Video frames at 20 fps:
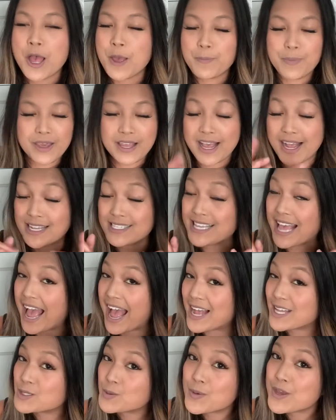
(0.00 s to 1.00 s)
Because
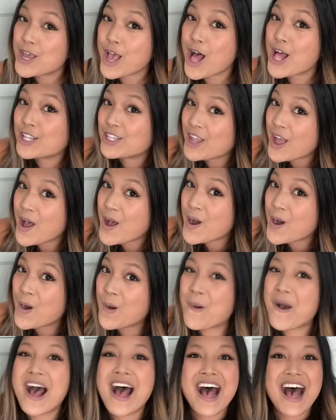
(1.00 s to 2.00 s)
as we all
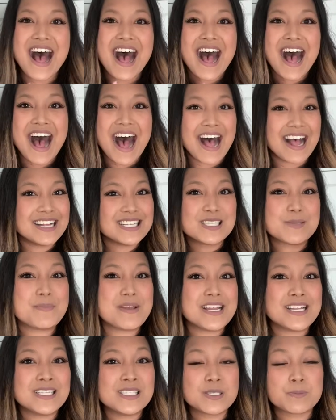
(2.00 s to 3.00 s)
know,
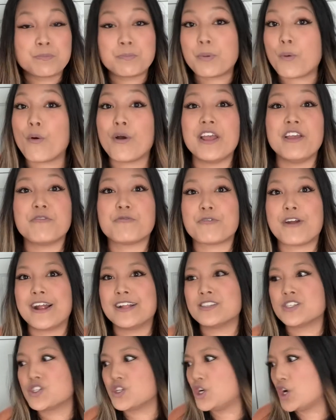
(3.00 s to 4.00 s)
husbands,
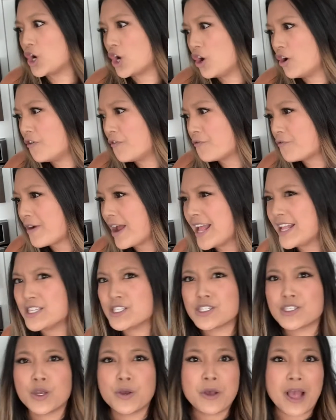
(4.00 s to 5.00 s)
boyfriends,
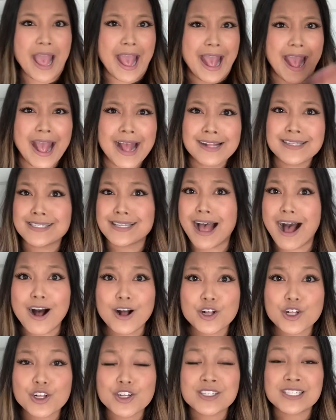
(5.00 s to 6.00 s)
girlfriends, aunts,
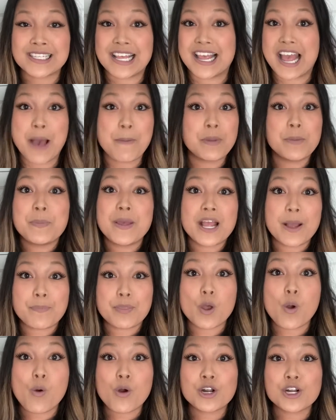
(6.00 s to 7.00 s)
uncles, they come and pick up
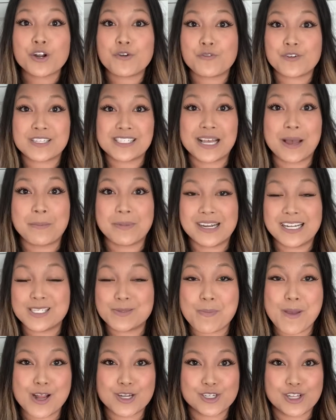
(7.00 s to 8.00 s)
the order for somebody
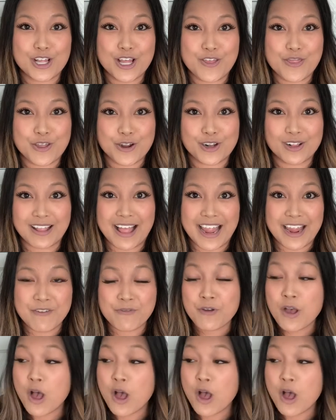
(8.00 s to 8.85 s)
special in their life